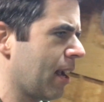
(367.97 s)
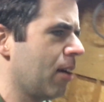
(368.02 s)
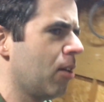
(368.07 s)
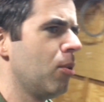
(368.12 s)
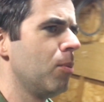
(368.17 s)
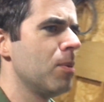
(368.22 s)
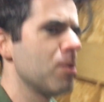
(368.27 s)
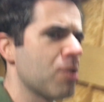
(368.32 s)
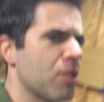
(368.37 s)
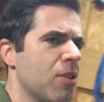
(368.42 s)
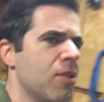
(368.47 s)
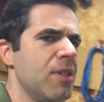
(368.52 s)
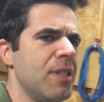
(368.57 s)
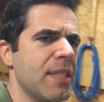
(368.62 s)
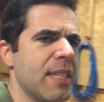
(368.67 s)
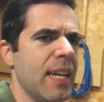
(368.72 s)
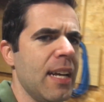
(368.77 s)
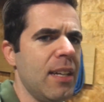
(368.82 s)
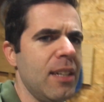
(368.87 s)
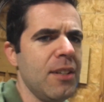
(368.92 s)
I almost couldn't
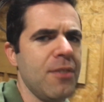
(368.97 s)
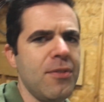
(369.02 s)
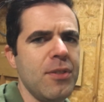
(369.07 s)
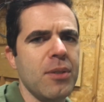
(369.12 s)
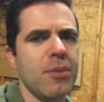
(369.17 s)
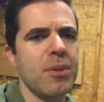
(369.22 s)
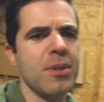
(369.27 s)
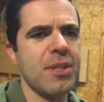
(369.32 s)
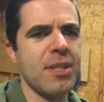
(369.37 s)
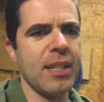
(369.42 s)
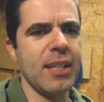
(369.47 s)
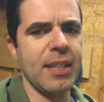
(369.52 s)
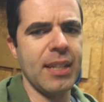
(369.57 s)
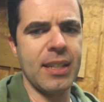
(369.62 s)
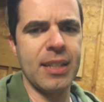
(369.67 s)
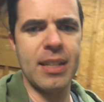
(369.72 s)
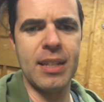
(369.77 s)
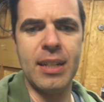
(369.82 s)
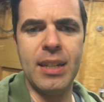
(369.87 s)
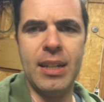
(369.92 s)
tell if it was
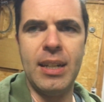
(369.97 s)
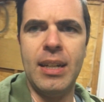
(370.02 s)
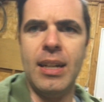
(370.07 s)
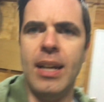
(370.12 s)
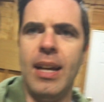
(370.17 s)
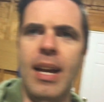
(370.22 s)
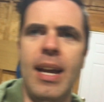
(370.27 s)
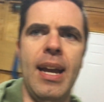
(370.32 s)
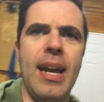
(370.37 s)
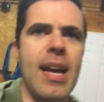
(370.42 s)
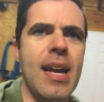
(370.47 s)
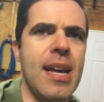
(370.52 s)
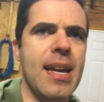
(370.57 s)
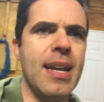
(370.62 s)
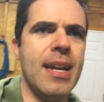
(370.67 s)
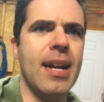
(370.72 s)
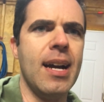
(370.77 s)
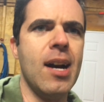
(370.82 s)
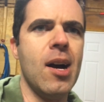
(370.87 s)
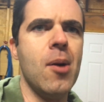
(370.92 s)
like
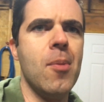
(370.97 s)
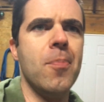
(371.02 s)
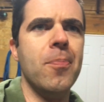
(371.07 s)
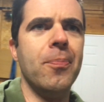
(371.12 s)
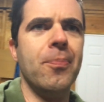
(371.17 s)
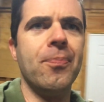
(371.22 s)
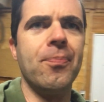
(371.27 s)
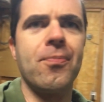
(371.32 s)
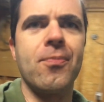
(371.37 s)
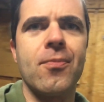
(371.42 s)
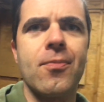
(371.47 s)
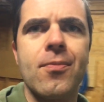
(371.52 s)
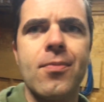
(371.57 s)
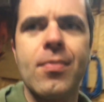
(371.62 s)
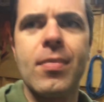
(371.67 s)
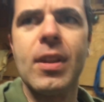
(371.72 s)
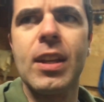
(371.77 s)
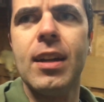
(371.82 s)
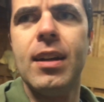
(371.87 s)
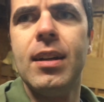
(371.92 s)
a um,
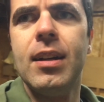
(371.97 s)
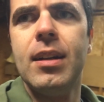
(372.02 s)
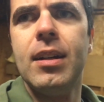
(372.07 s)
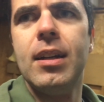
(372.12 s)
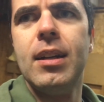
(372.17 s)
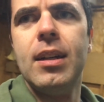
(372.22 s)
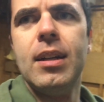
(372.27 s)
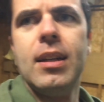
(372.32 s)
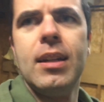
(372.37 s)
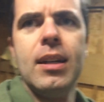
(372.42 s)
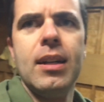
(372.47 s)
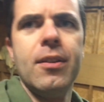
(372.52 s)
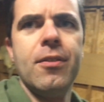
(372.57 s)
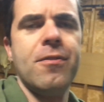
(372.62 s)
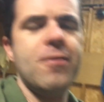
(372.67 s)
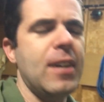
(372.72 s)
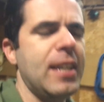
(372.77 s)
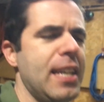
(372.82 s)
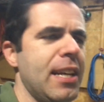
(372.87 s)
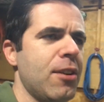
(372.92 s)

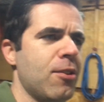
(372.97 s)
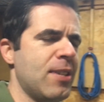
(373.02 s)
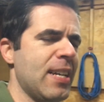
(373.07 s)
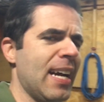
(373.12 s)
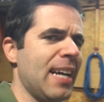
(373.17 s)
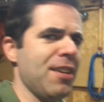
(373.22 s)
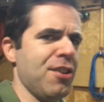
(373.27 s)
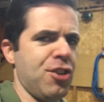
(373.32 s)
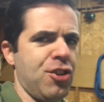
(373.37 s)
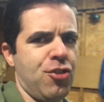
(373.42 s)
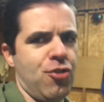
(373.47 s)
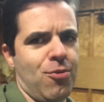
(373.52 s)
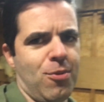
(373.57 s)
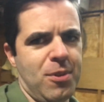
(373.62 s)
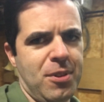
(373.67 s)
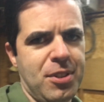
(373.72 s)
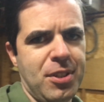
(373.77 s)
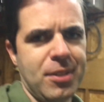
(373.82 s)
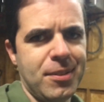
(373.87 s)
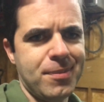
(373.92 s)
funny or die
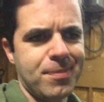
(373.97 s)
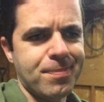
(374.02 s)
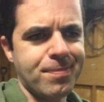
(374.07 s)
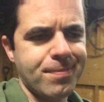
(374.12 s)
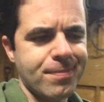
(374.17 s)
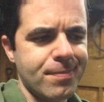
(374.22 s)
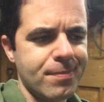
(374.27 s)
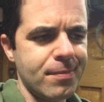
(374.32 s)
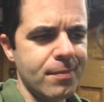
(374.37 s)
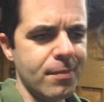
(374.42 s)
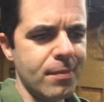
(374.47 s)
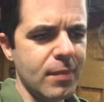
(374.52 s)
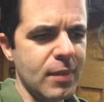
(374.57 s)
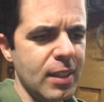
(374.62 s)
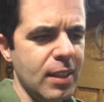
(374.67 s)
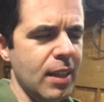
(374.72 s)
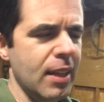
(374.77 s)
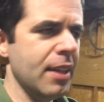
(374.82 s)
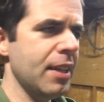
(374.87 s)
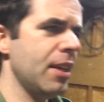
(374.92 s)
short.
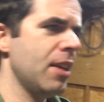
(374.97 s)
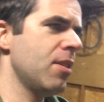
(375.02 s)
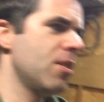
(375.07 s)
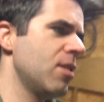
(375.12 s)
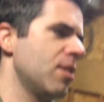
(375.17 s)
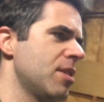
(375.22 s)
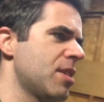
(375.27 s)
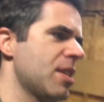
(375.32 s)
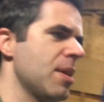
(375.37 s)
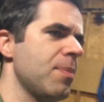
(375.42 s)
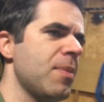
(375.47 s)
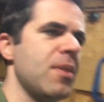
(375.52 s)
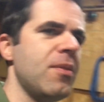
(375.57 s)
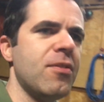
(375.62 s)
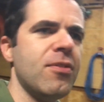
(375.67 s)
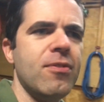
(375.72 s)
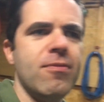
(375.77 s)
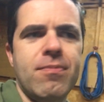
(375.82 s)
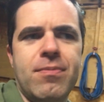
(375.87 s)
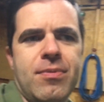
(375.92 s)
Like something,
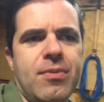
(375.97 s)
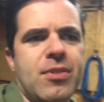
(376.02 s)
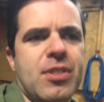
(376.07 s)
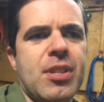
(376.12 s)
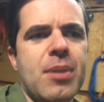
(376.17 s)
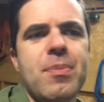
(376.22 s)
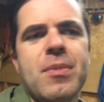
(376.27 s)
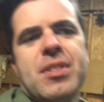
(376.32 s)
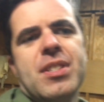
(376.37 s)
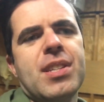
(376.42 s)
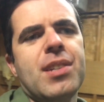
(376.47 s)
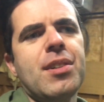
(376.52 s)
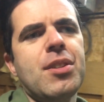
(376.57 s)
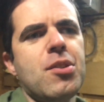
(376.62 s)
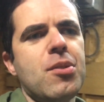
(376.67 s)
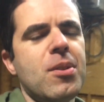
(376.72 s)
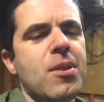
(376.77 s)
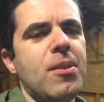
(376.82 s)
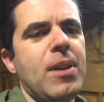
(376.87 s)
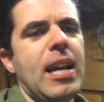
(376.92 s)
something
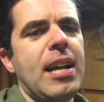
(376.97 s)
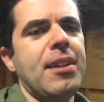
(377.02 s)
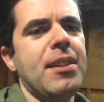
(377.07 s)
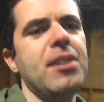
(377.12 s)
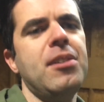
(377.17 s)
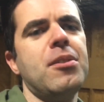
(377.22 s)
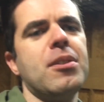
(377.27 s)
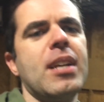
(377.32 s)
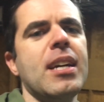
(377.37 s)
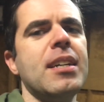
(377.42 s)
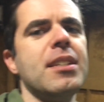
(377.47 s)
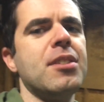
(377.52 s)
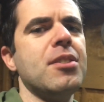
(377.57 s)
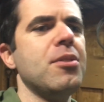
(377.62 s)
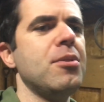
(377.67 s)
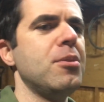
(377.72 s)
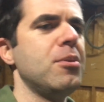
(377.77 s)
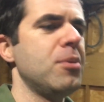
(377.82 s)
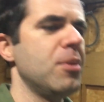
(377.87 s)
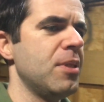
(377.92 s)
serious will go down, and then it'll cut
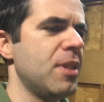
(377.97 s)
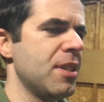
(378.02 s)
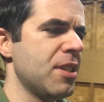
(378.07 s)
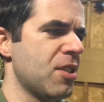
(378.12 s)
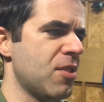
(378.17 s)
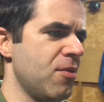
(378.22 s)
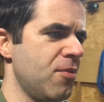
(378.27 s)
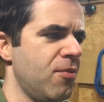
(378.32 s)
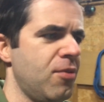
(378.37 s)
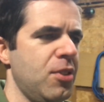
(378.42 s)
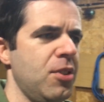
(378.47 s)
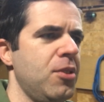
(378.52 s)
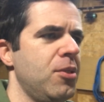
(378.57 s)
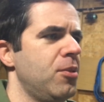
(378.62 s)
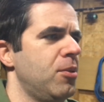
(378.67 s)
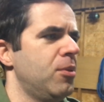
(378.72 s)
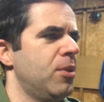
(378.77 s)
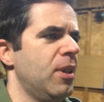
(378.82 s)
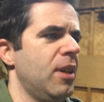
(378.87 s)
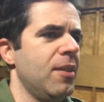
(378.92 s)
to this
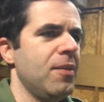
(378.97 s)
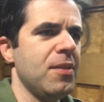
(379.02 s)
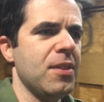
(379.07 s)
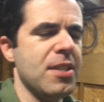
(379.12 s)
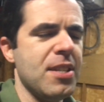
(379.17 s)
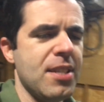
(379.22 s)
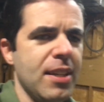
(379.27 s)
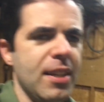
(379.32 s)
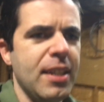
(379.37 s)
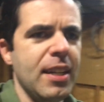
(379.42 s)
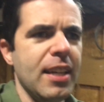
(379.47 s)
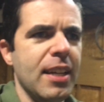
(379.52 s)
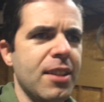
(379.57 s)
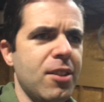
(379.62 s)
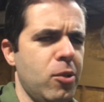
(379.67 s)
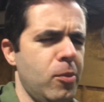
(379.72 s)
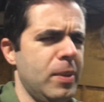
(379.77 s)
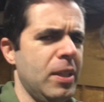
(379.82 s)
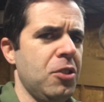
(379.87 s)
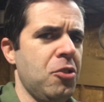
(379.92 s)
view of the city, and
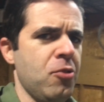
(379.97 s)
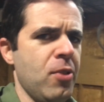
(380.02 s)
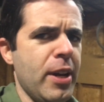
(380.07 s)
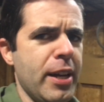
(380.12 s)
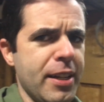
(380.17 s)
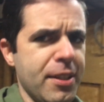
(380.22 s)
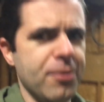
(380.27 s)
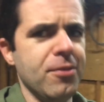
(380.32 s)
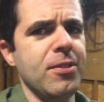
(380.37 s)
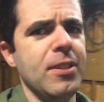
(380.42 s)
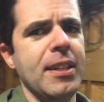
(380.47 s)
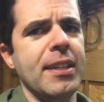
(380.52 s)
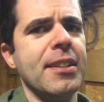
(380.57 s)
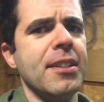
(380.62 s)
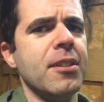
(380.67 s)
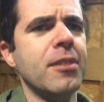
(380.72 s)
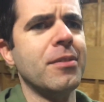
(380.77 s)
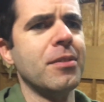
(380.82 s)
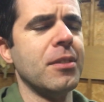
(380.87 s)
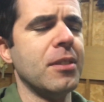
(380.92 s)
there'll be a dragon
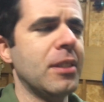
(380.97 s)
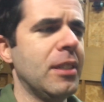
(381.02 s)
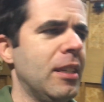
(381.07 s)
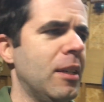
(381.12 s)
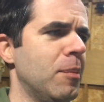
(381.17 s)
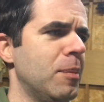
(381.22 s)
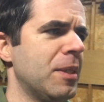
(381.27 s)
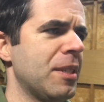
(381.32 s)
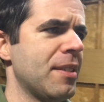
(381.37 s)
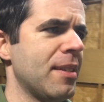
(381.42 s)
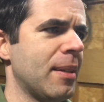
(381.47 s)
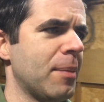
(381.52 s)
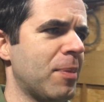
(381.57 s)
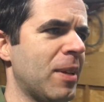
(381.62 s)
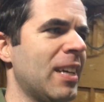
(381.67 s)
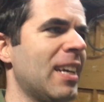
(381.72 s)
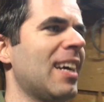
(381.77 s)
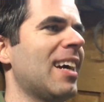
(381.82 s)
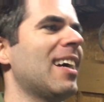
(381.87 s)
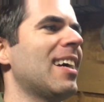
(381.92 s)
flying over. And I'm just like,
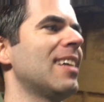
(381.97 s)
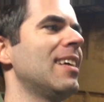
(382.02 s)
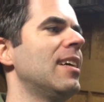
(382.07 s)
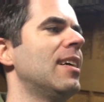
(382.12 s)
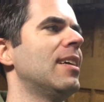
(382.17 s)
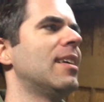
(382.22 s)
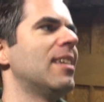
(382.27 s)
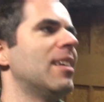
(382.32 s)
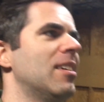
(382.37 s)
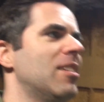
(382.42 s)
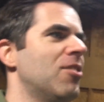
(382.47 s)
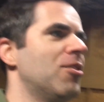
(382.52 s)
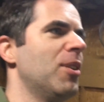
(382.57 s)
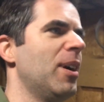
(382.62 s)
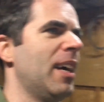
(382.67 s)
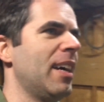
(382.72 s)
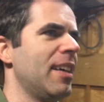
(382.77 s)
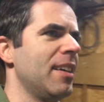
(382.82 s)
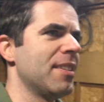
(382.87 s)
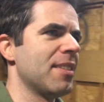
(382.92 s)
ha,
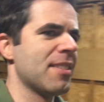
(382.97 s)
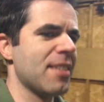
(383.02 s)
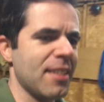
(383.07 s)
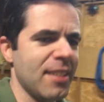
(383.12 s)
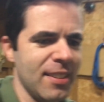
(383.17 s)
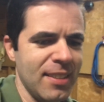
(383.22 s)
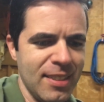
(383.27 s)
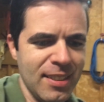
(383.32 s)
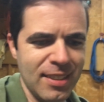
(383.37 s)
dragons,